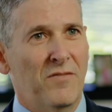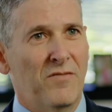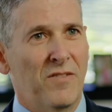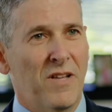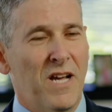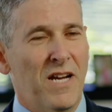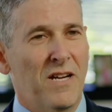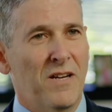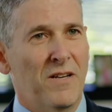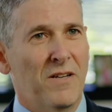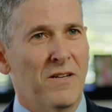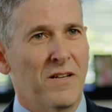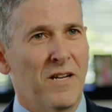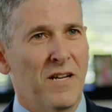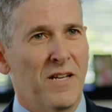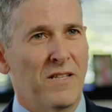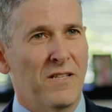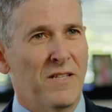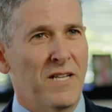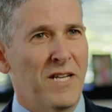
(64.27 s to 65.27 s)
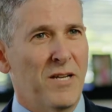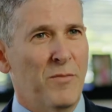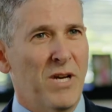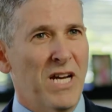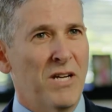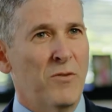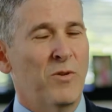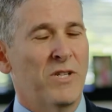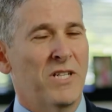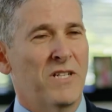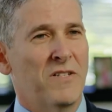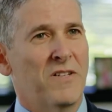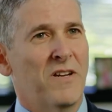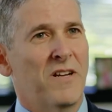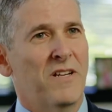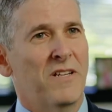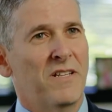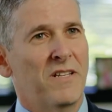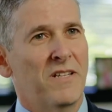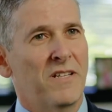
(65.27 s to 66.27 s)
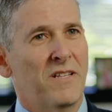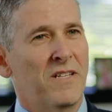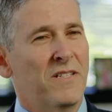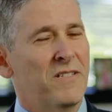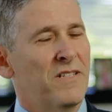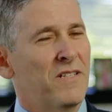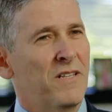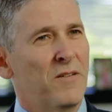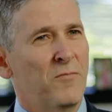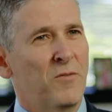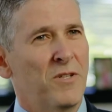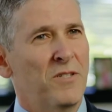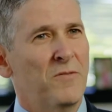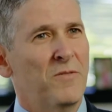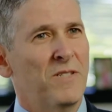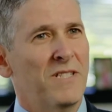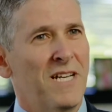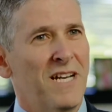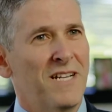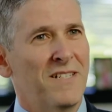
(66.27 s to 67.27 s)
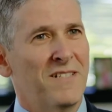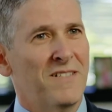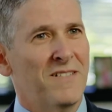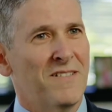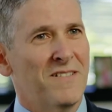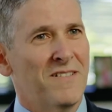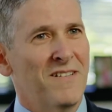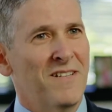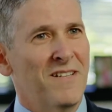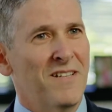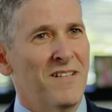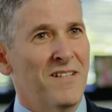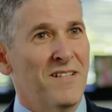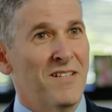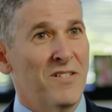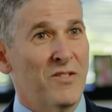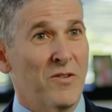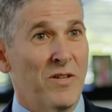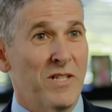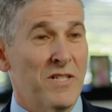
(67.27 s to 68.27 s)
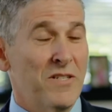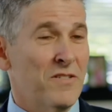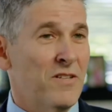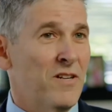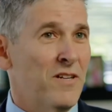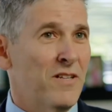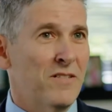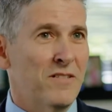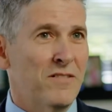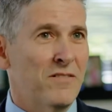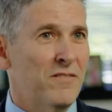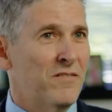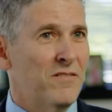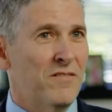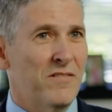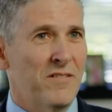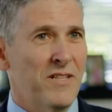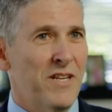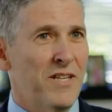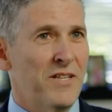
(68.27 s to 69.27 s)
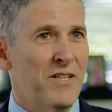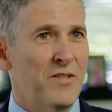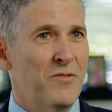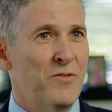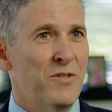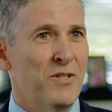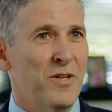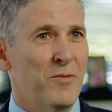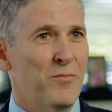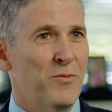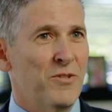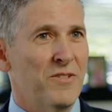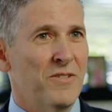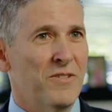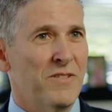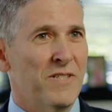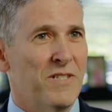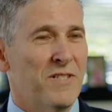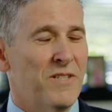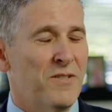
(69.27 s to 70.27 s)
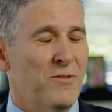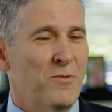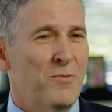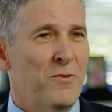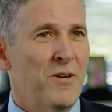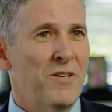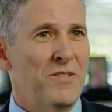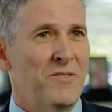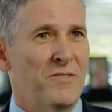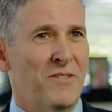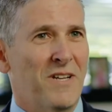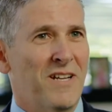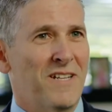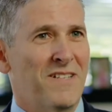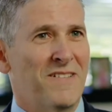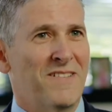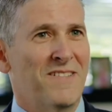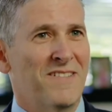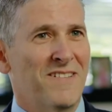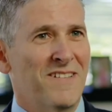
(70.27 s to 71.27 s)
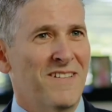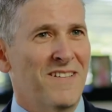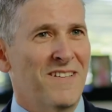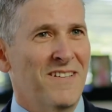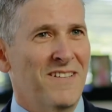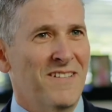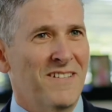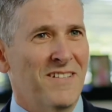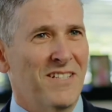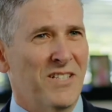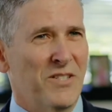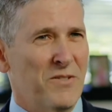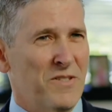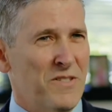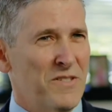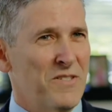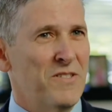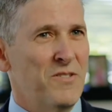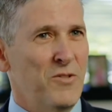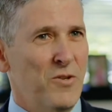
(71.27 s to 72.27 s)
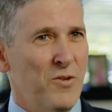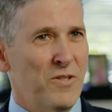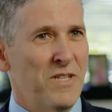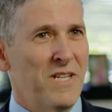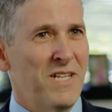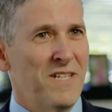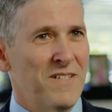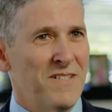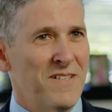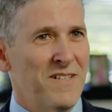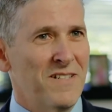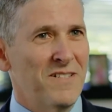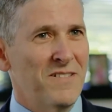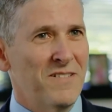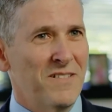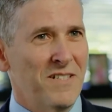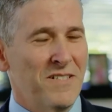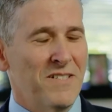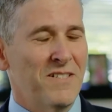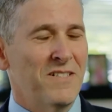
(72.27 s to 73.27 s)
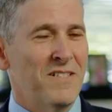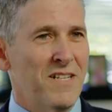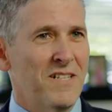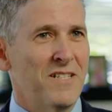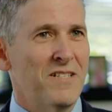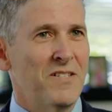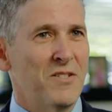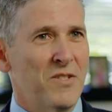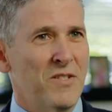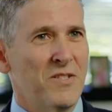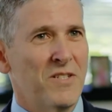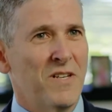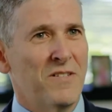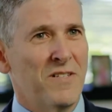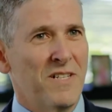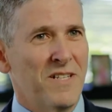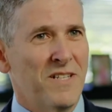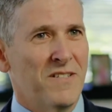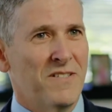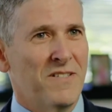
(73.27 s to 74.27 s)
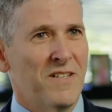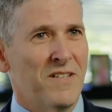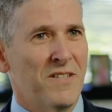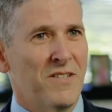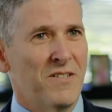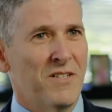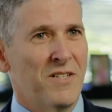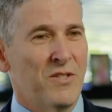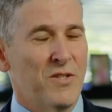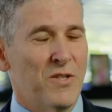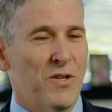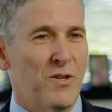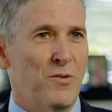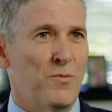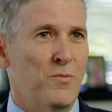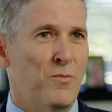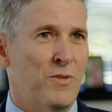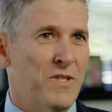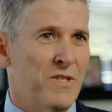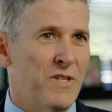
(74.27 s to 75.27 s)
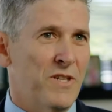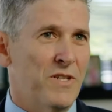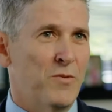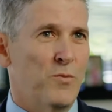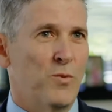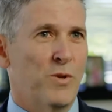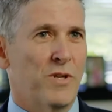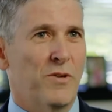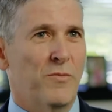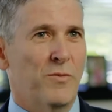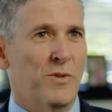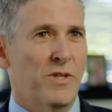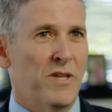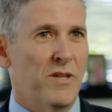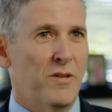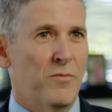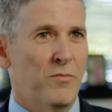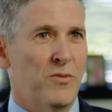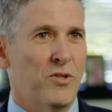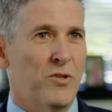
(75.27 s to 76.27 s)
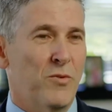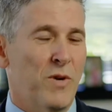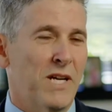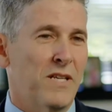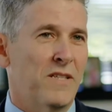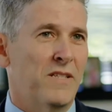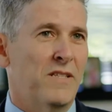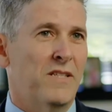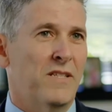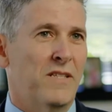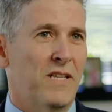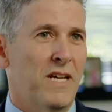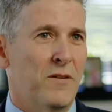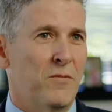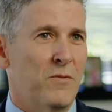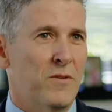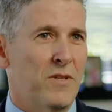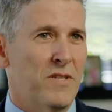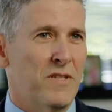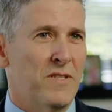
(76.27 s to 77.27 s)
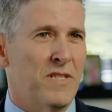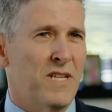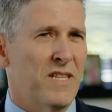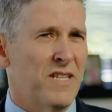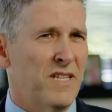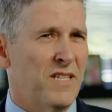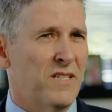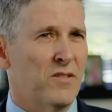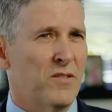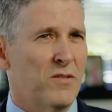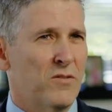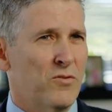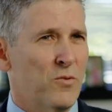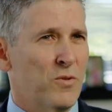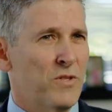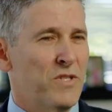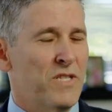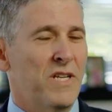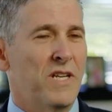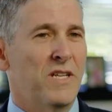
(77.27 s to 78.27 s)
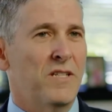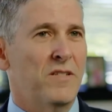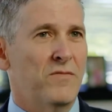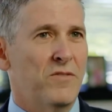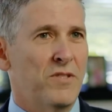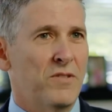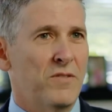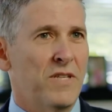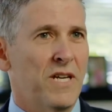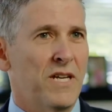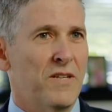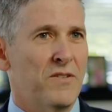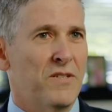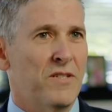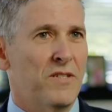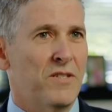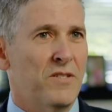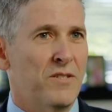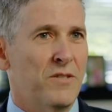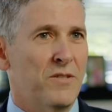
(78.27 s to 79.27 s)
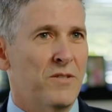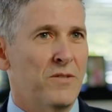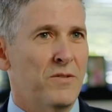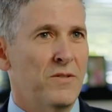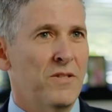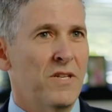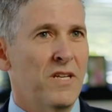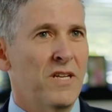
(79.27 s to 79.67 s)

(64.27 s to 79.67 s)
the flyer had the name Equinix on it. And I said, I wonder what that is. So I just called the 800 number, and I said, who are you guys? I go, is this your data center? And they said, yeah, this is our data center. And so we started working with them directly, and that was, I think, towards the end of 2002.